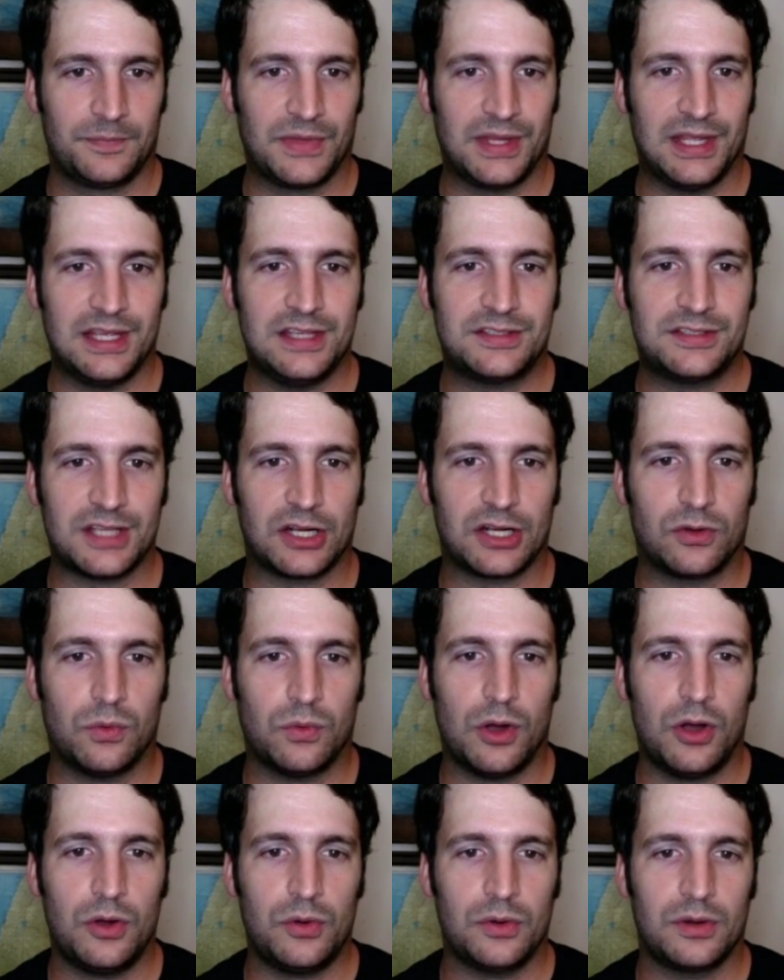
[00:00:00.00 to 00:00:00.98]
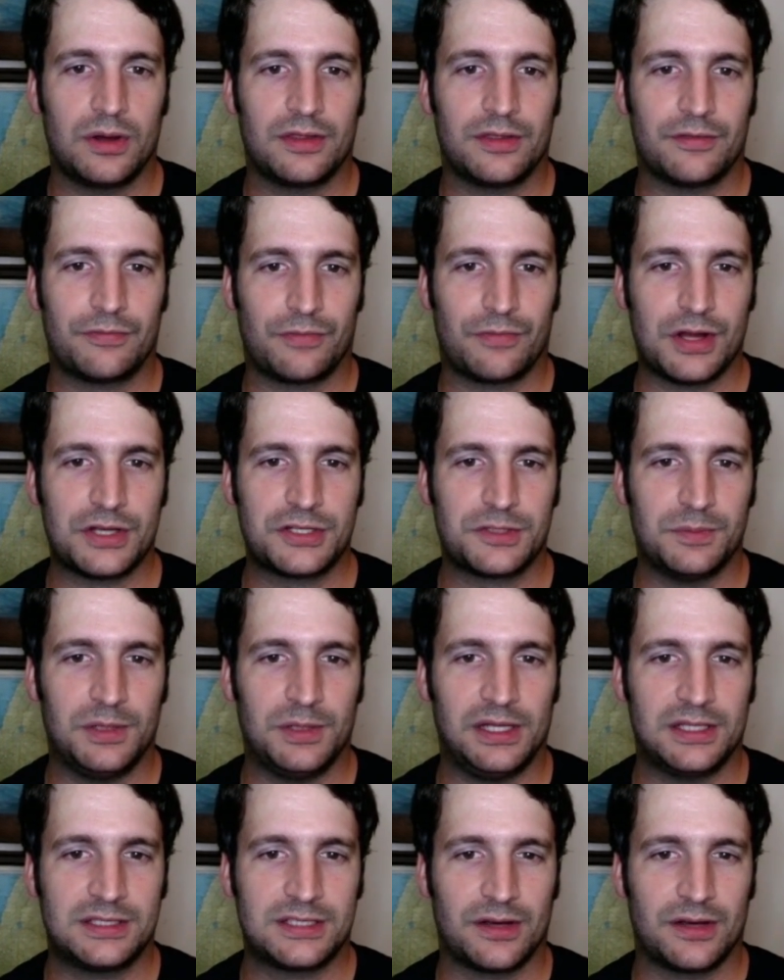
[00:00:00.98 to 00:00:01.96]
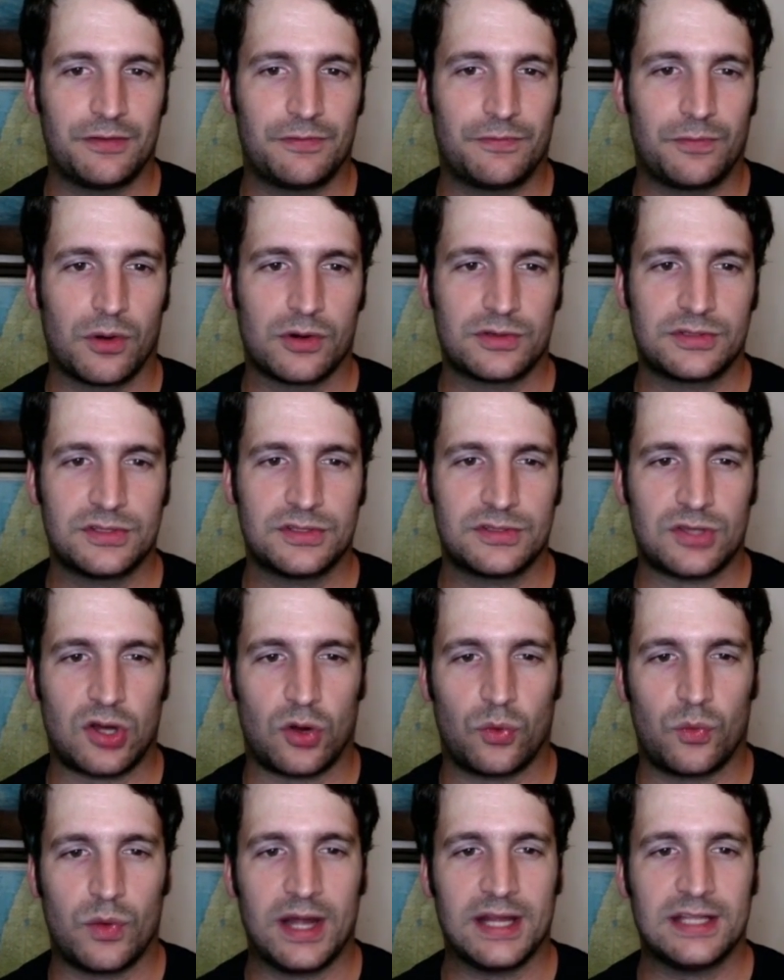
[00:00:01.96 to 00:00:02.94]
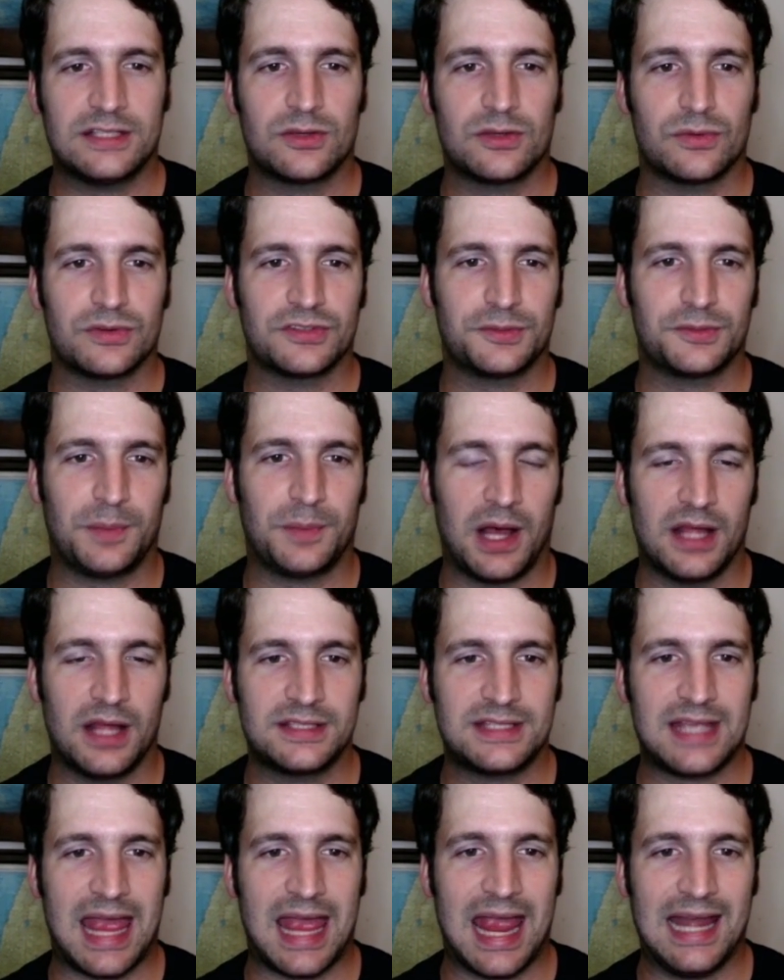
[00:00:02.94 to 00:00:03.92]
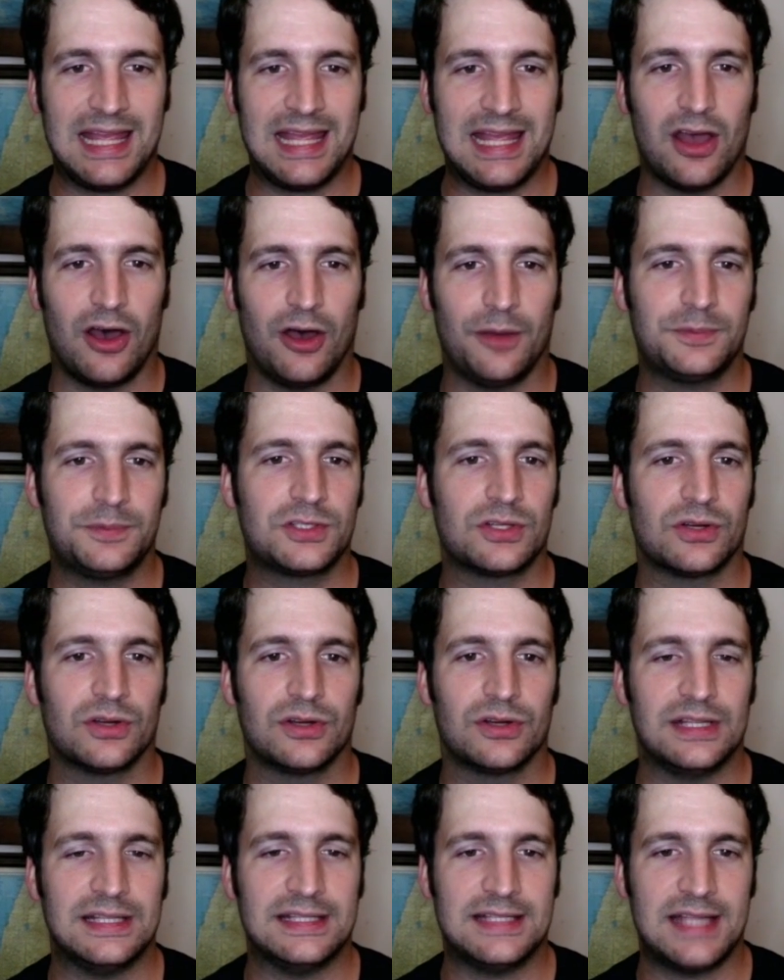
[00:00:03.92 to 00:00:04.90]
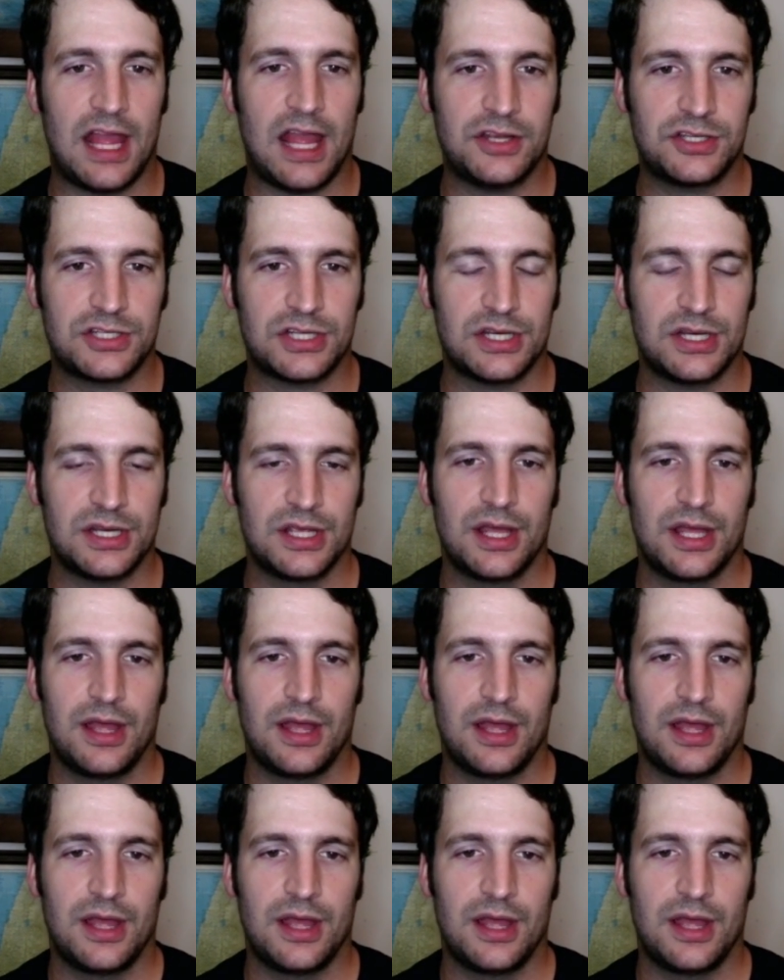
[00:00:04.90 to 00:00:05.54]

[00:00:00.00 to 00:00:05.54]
He said, quote, "The French military forces are ready to respond to any upturn in tension